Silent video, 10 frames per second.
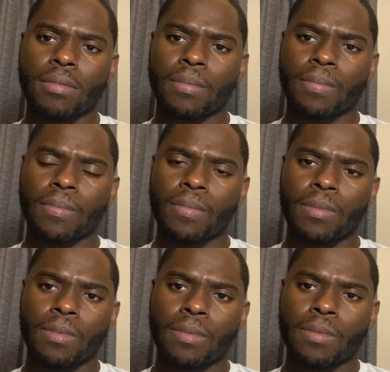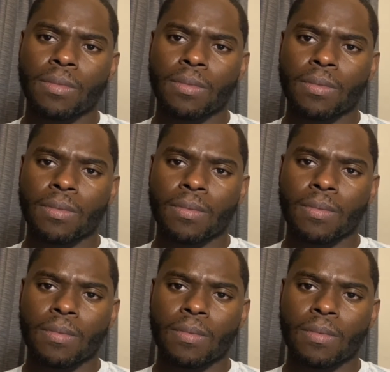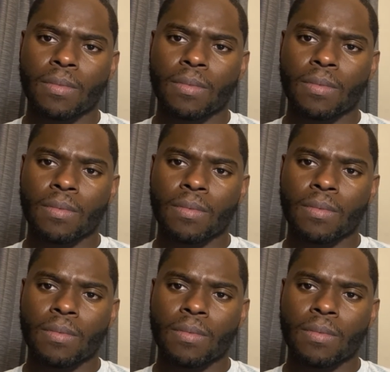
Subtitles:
Nothing is said.